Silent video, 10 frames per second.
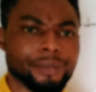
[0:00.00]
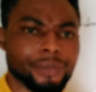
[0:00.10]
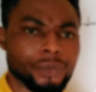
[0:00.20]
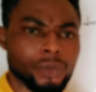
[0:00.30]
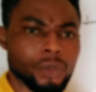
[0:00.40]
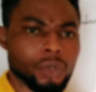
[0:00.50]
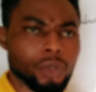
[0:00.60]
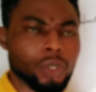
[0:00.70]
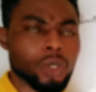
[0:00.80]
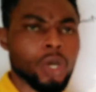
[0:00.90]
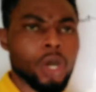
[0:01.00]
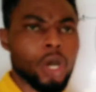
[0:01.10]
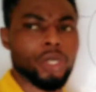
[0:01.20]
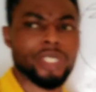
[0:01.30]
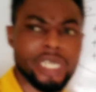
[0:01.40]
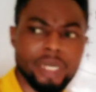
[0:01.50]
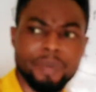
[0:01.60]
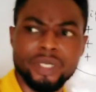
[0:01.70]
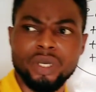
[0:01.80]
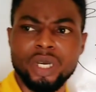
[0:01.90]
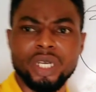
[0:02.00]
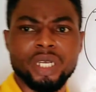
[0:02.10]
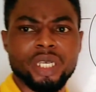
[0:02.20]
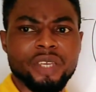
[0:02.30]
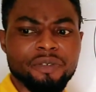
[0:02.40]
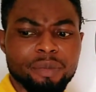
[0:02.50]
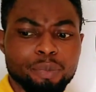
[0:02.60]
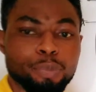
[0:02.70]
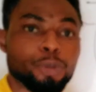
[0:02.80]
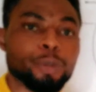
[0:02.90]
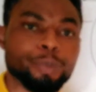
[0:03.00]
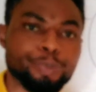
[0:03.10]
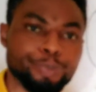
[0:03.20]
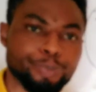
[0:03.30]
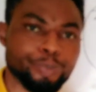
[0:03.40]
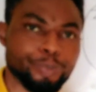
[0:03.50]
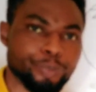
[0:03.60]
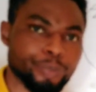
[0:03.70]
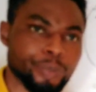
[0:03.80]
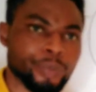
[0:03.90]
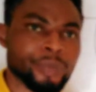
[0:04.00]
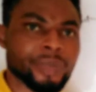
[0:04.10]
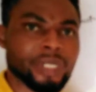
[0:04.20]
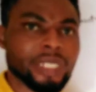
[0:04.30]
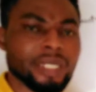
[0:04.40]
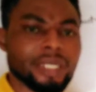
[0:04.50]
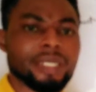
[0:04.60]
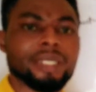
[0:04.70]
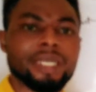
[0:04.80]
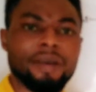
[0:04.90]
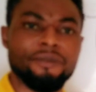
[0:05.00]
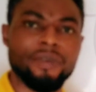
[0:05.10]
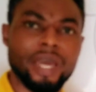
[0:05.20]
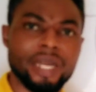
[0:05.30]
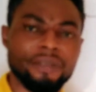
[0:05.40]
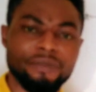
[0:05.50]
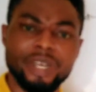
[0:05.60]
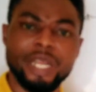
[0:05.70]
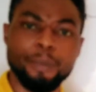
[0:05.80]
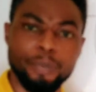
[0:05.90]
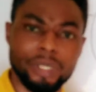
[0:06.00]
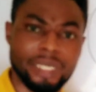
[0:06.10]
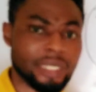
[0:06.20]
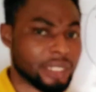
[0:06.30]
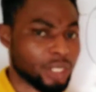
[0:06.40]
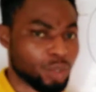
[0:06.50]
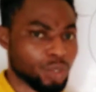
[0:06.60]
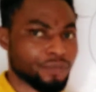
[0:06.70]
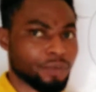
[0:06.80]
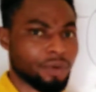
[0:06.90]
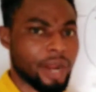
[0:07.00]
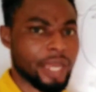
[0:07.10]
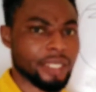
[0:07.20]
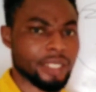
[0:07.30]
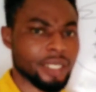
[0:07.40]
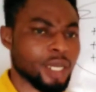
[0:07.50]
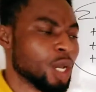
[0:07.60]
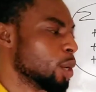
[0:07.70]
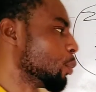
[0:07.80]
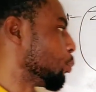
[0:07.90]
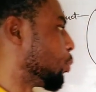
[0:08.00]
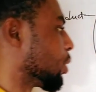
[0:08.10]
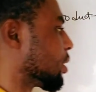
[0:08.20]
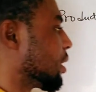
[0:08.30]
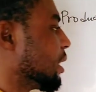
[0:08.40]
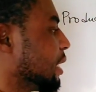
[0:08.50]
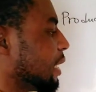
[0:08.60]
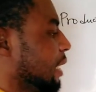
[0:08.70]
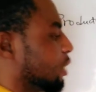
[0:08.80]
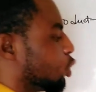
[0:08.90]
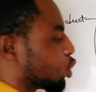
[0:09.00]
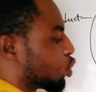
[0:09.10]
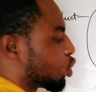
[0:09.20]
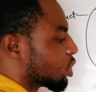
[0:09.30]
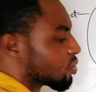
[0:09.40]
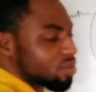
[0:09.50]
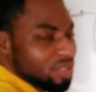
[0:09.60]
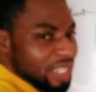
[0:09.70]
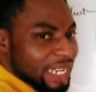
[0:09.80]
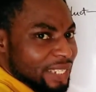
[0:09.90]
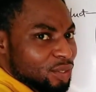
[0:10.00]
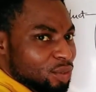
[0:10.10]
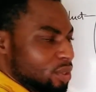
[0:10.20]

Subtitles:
or you tell the person you are gonna give him broom. These things are very, very important and useful, right? But it does not relate to this.